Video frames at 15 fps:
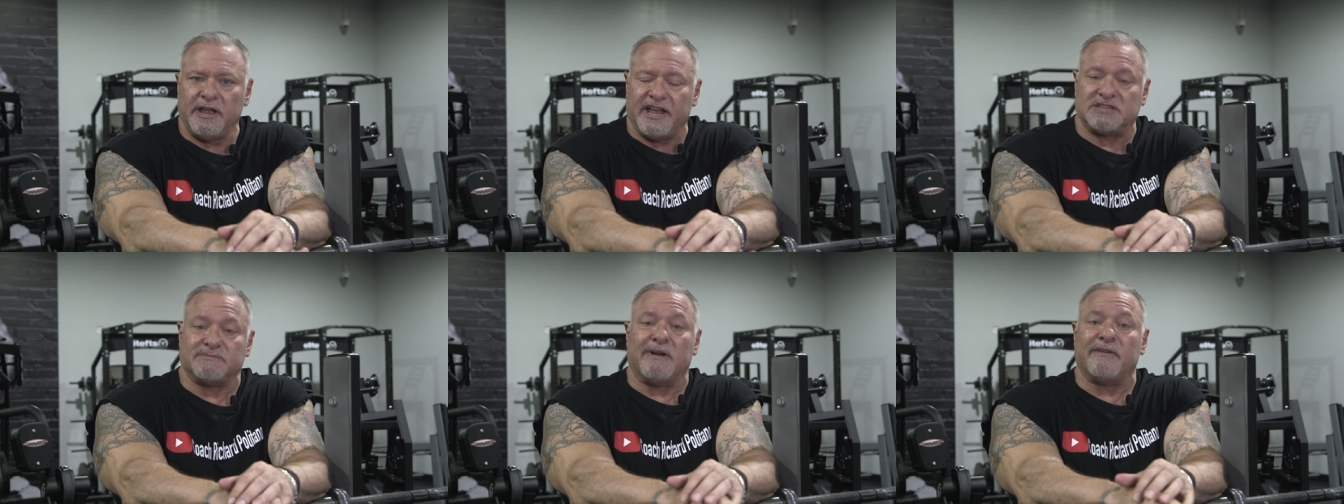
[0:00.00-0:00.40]

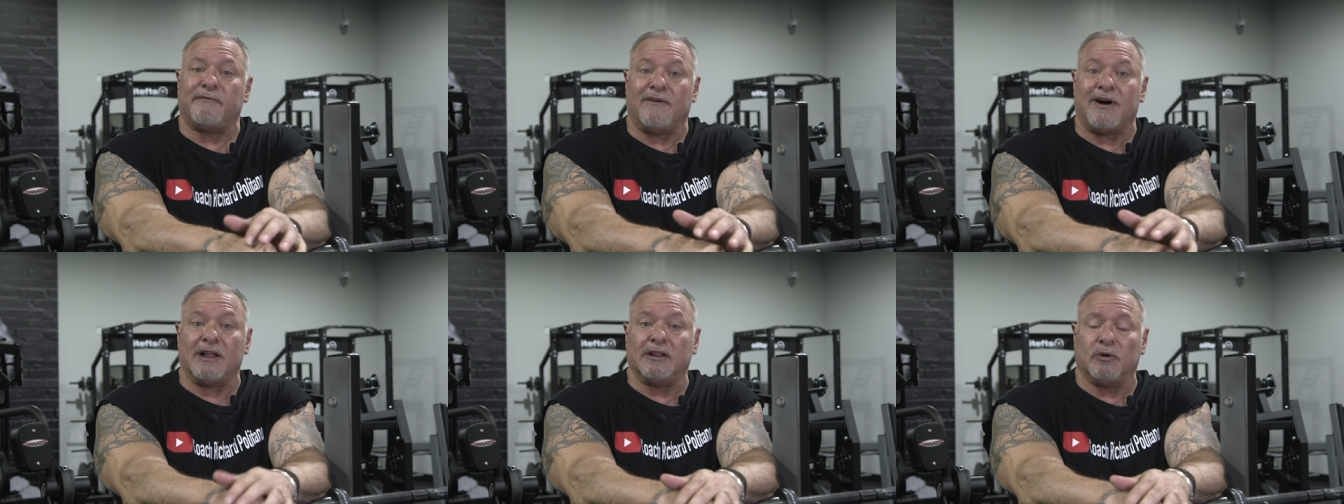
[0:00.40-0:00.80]
is by
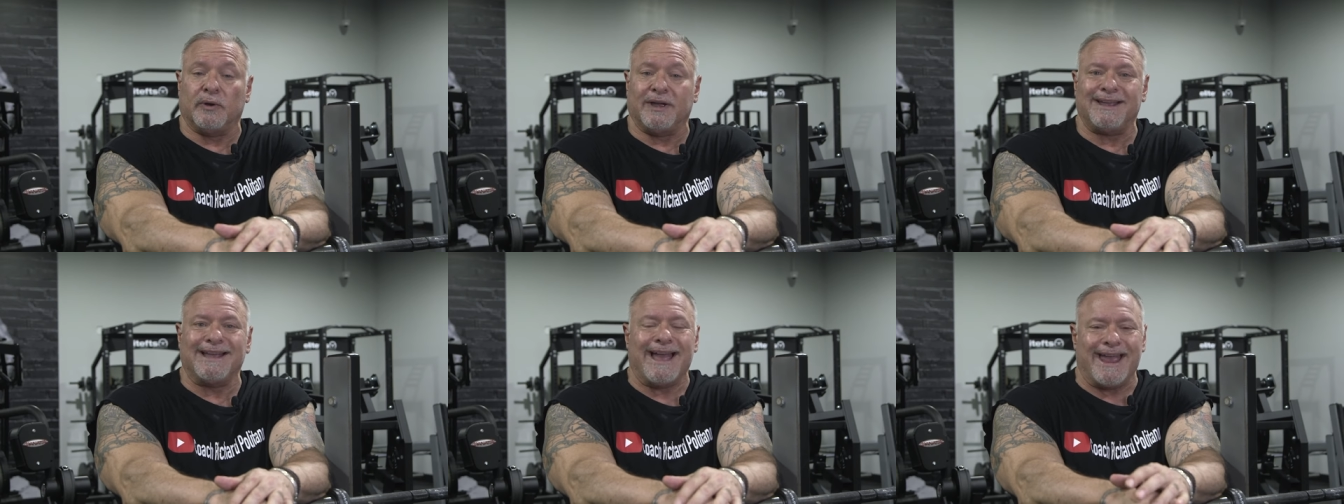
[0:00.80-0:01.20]

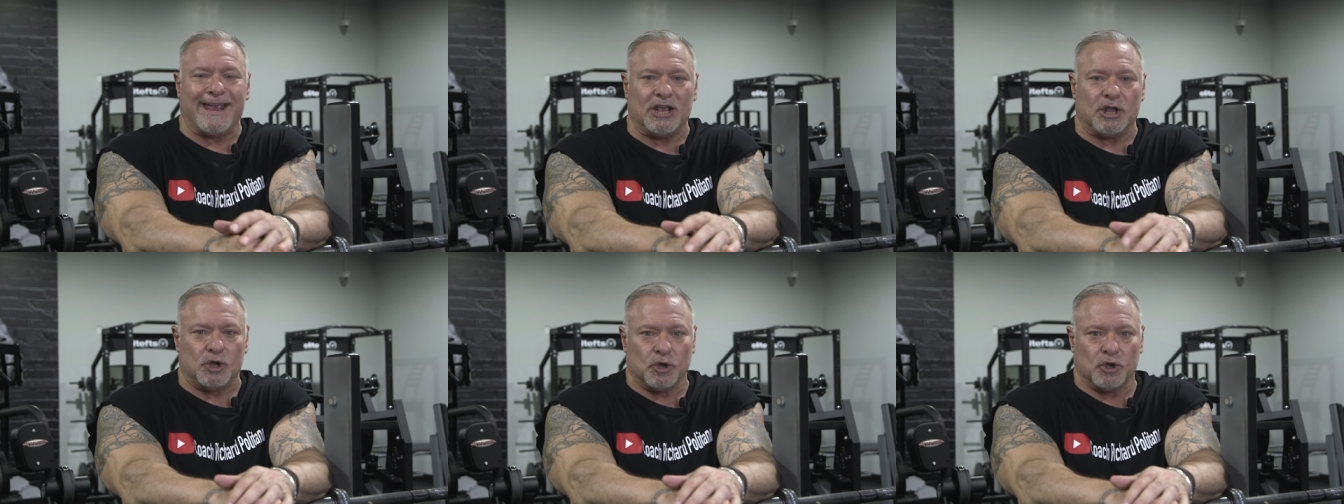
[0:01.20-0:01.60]
following a
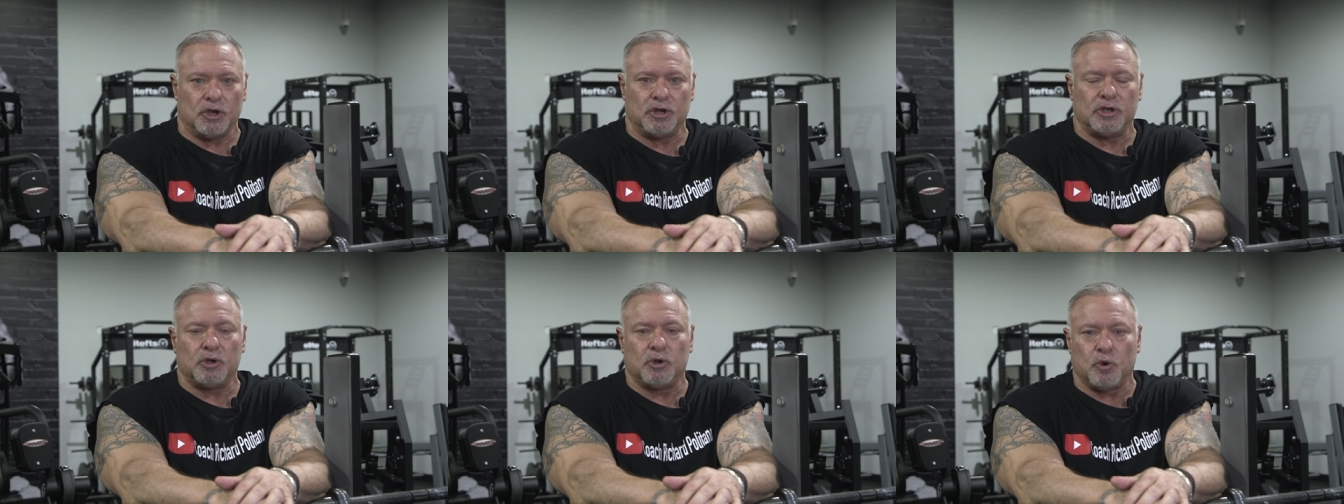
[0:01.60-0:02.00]

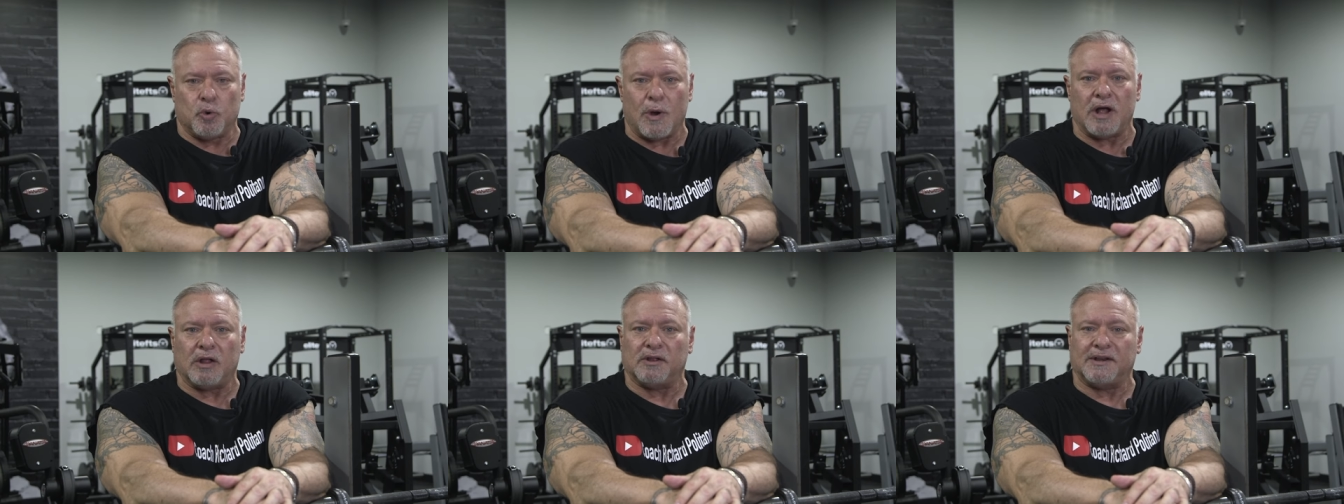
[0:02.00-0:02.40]
good
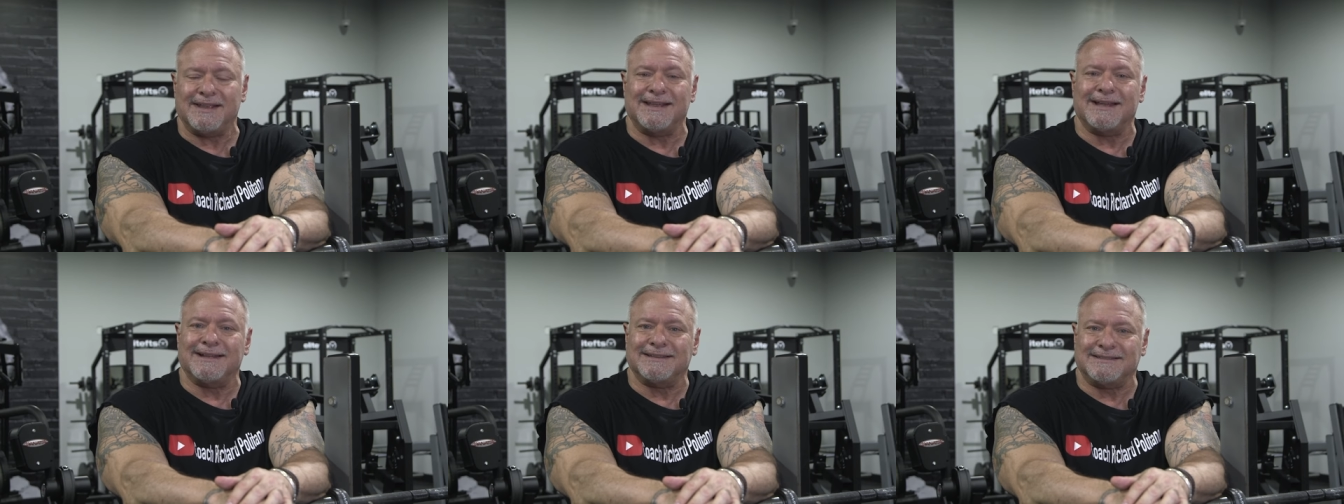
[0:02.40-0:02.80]

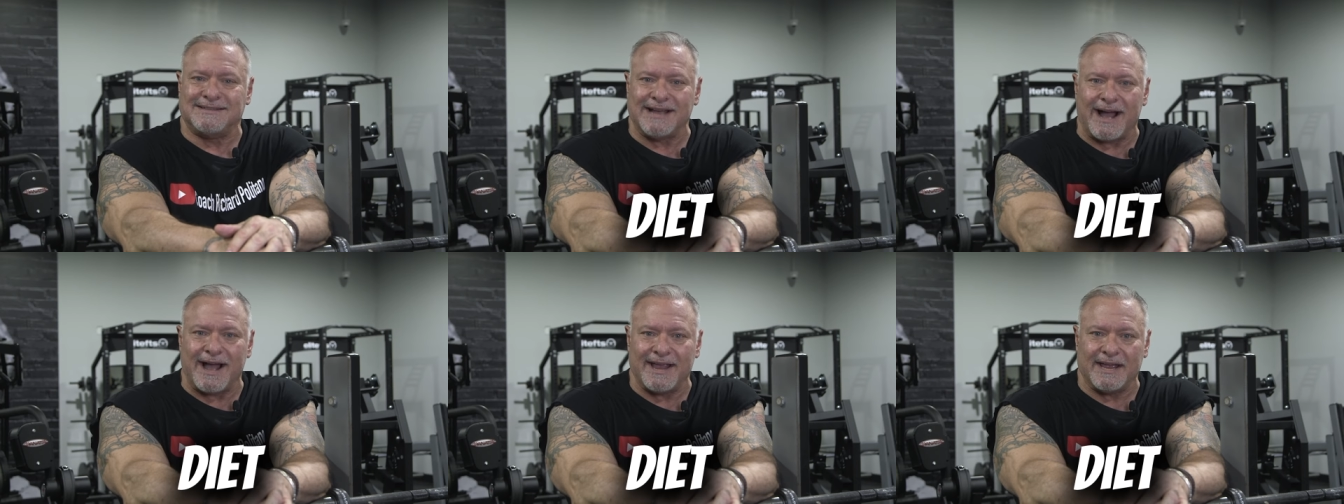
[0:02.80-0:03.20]
quality
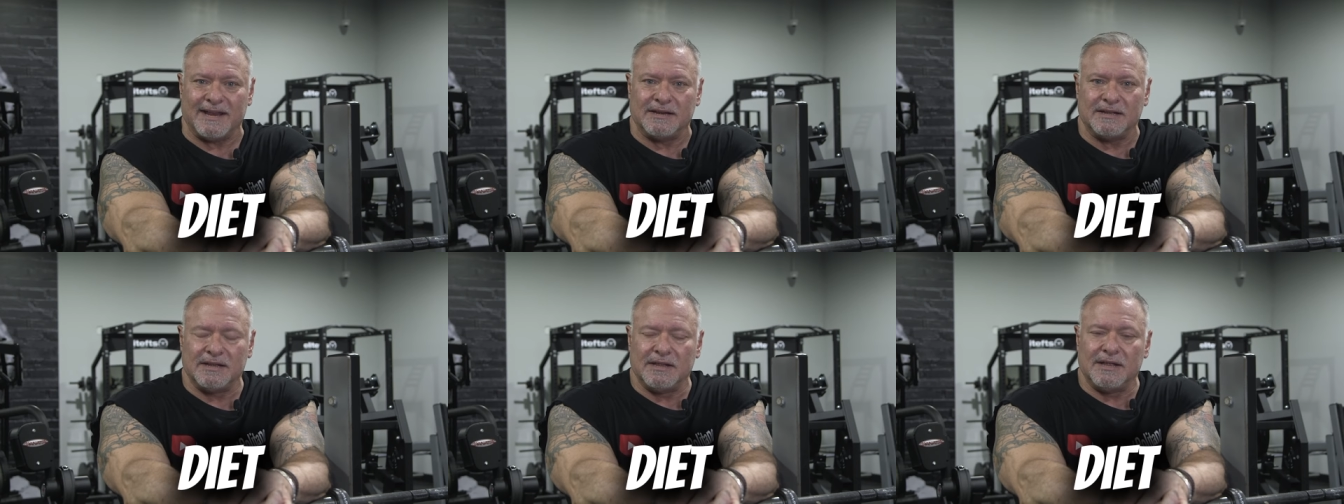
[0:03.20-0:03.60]

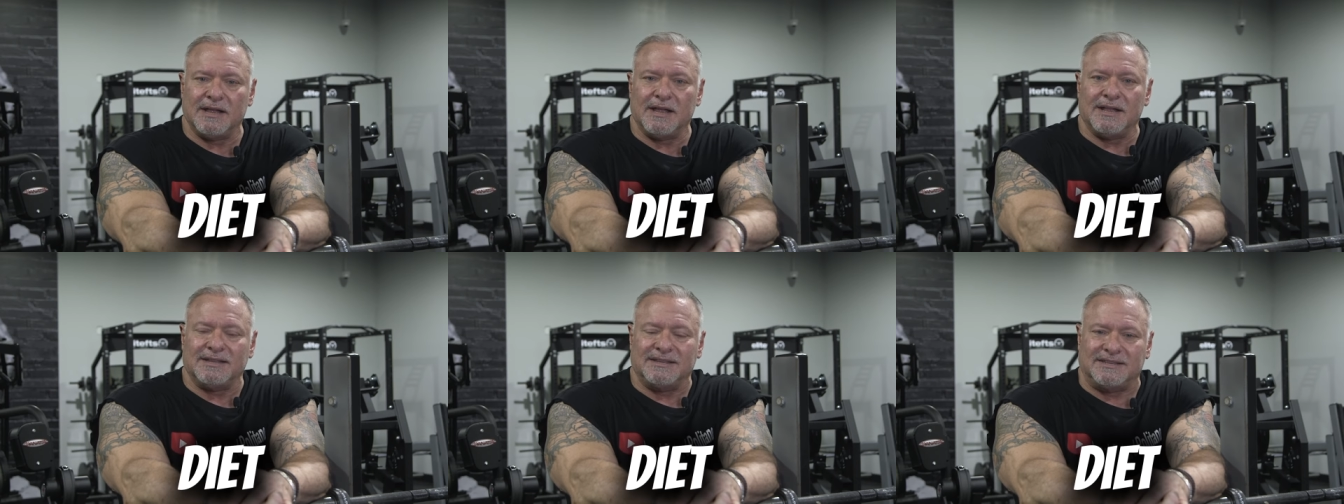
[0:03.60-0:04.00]
diet.
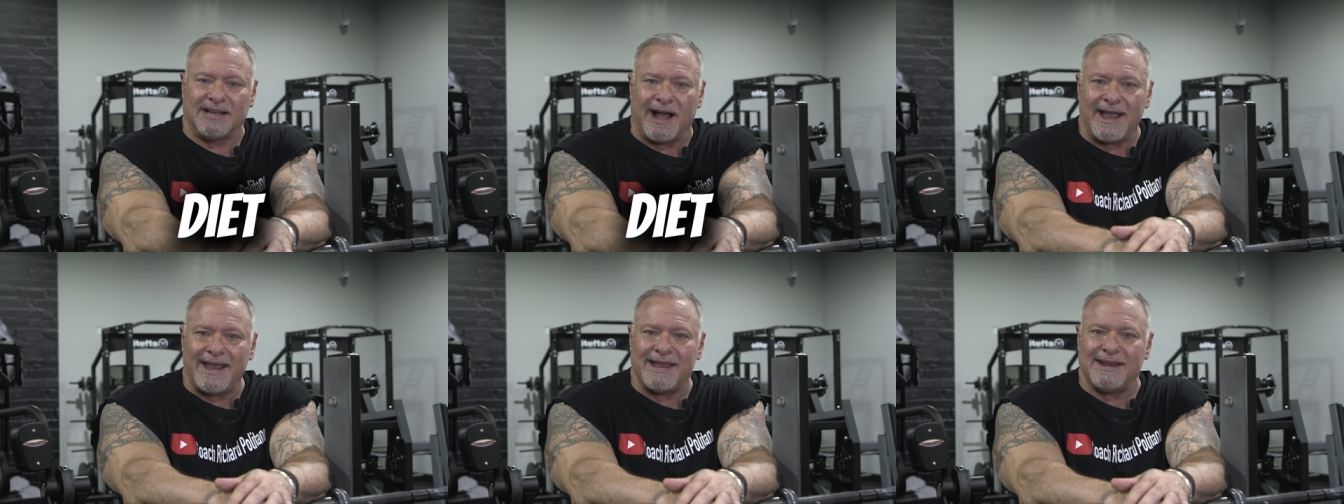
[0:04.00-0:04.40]

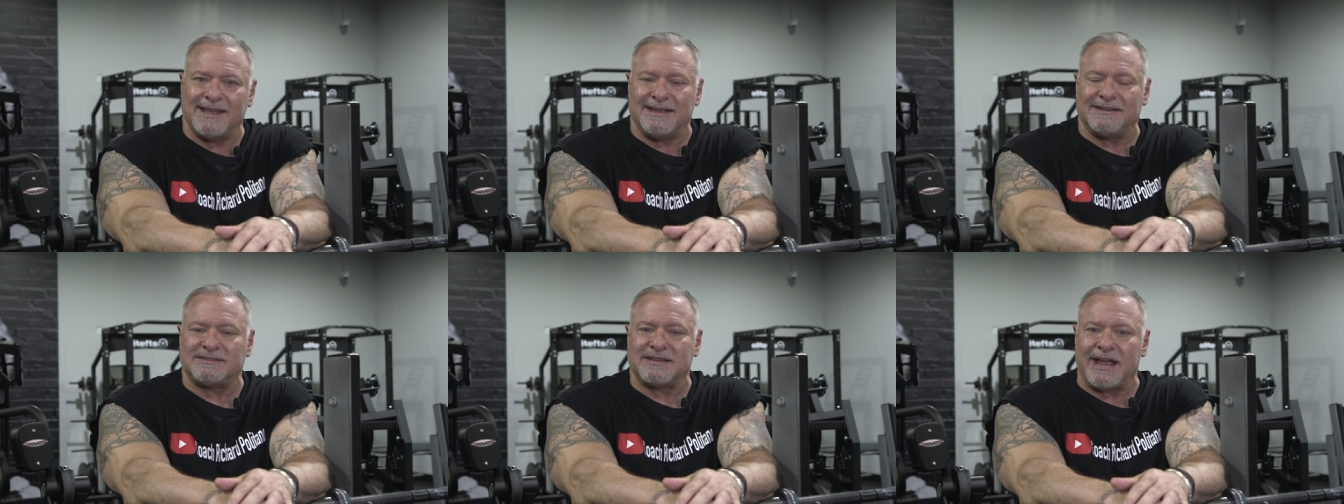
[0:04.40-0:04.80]
Diet
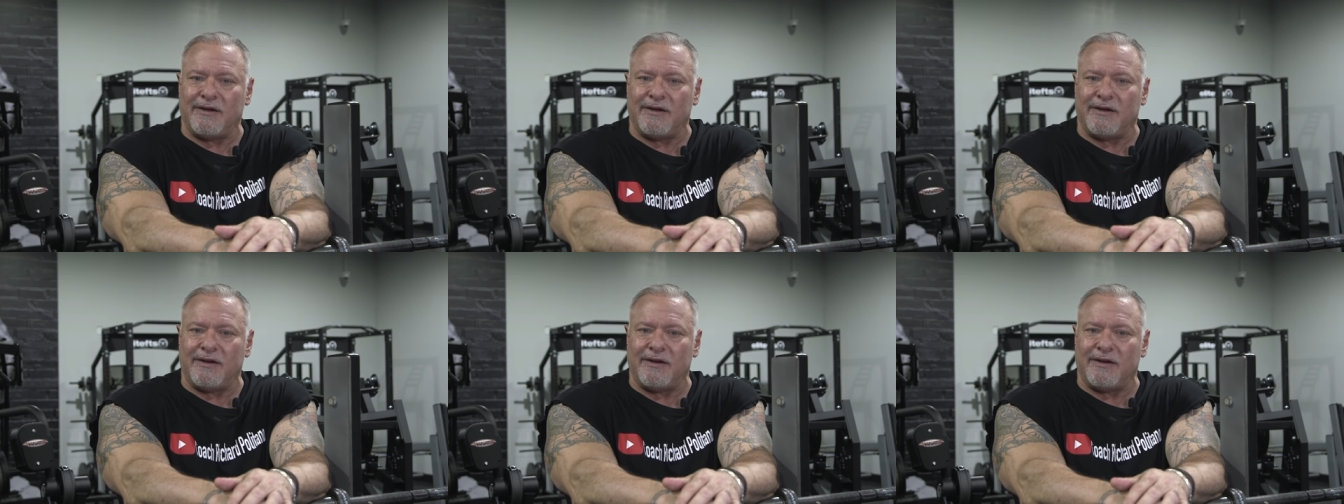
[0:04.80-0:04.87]
is